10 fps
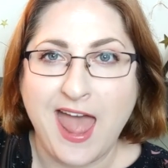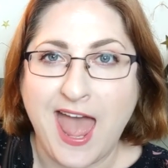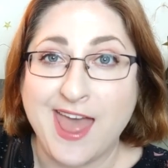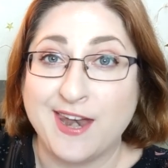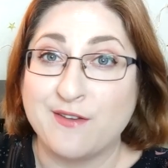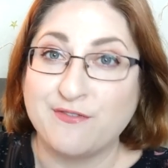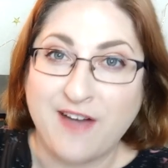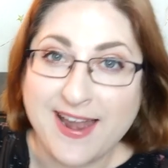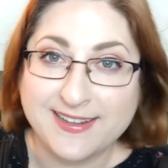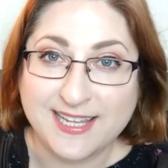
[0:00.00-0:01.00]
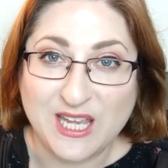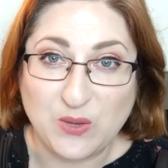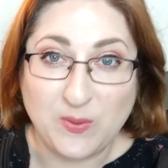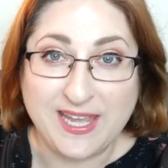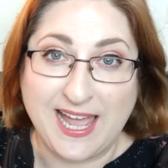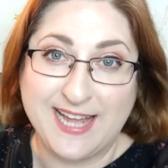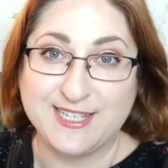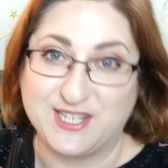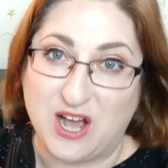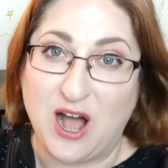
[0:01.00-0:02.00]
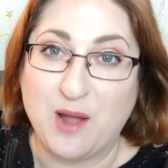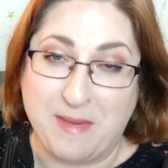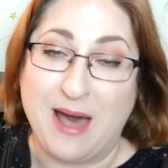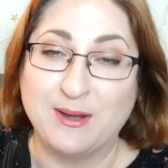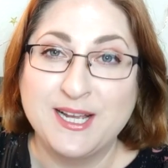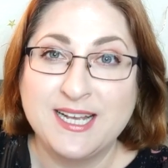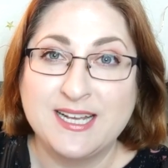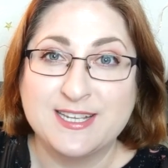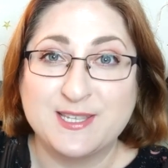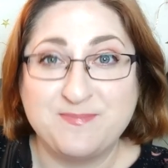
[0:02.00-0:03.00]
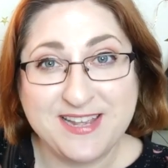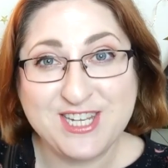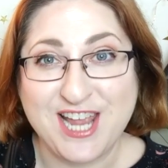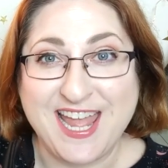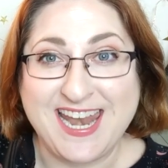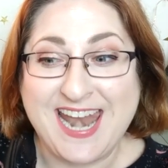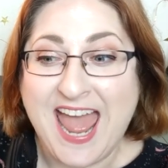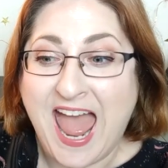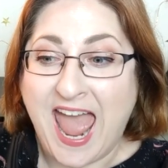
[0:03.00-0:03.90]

and finally we get to talk about submission.